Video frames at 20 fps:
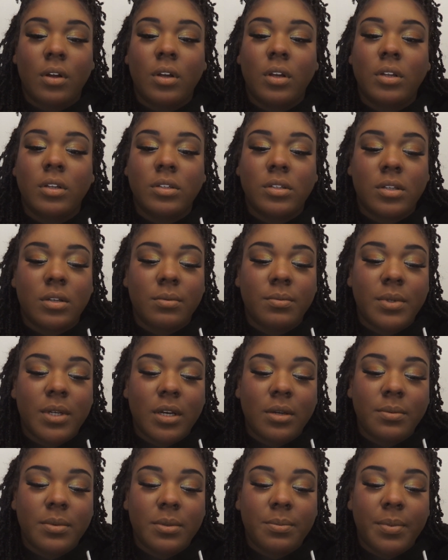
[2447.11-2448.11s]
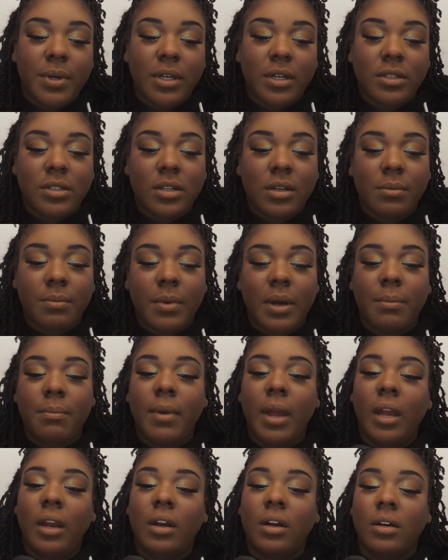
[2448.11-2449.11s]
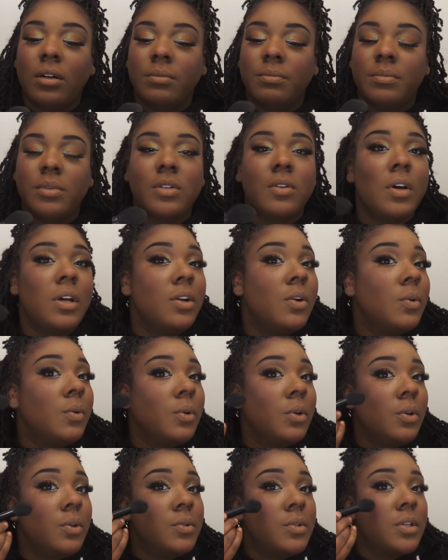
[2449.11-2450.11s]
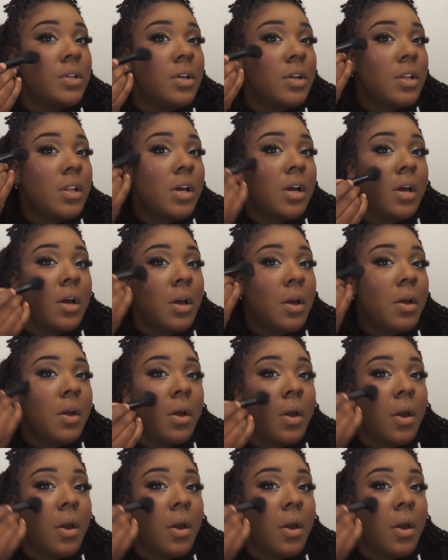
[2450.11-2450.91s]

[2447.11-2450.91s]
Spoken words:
it sometimes picks up my makeup, so I don't use it a lot.